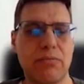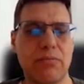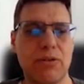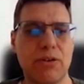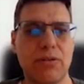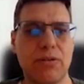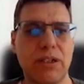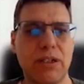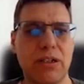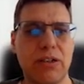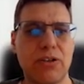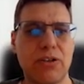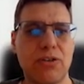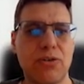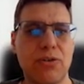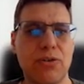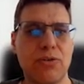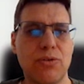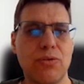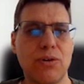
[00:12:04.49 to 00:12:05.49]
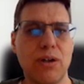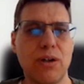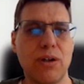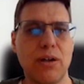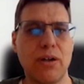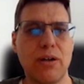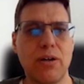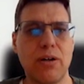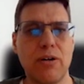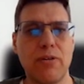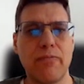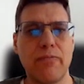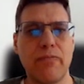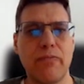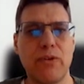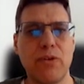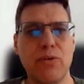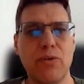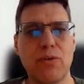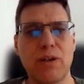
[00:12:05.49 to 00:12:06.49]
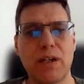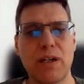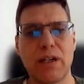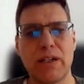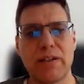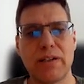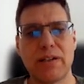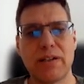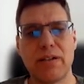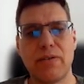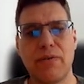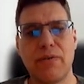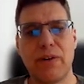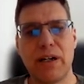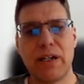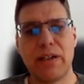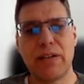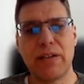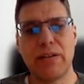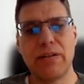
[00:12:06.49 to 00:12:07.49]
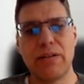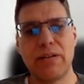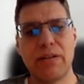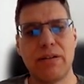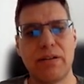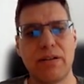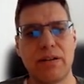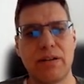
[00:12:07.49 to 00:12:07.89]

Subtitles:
So there's no new class defined,